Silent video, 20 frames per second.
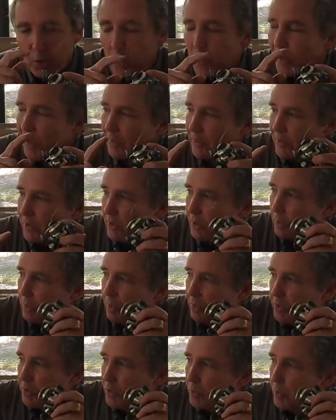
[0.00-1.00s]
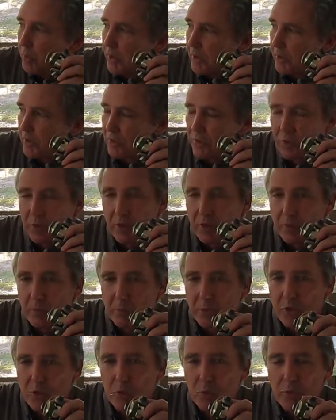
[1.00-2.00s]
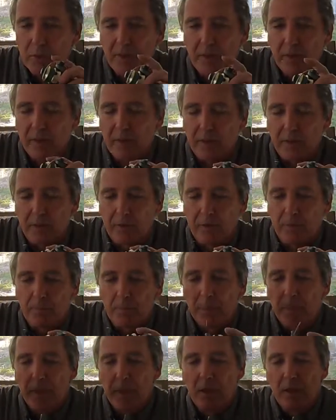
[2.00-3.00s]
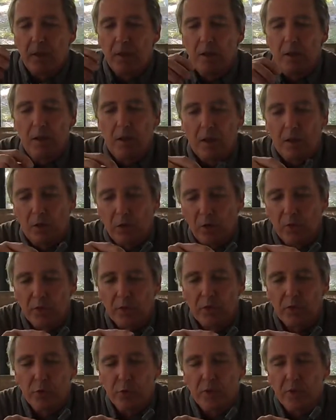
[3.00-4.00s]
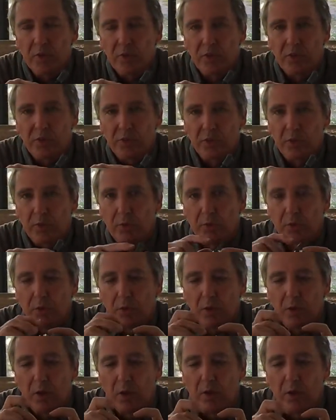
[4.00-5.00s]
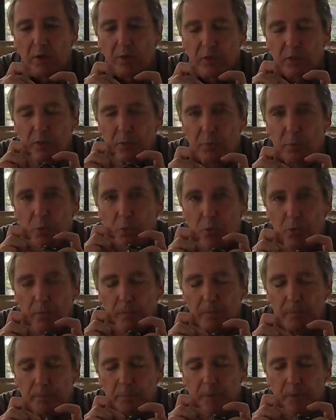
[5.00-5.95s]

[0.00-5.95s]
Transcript: you have 0 twists between there. All the twists are still on the spool.